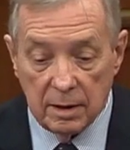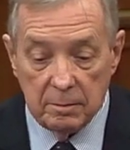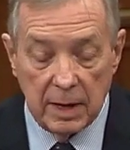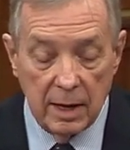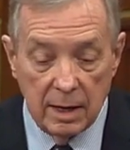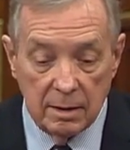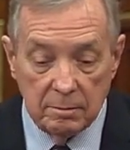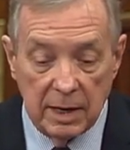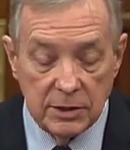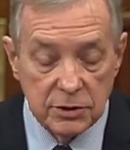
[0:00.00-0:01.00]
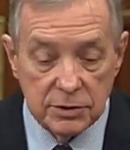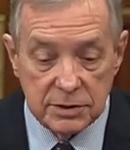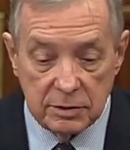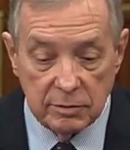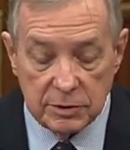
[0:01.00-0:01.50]
measures
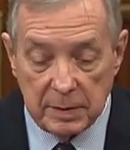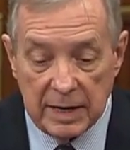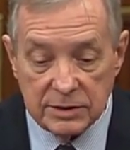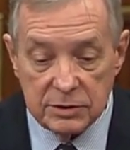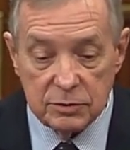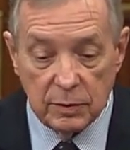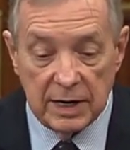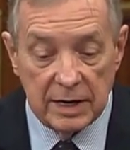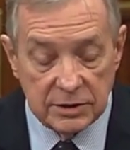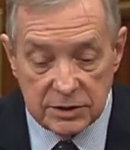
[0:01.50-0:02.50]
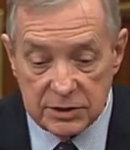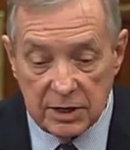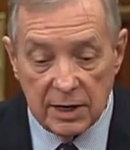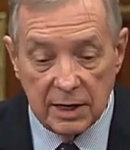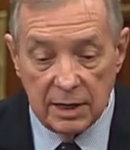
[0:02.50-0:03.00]
and responses when
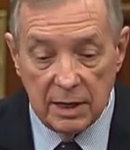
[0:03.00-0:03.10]
necessary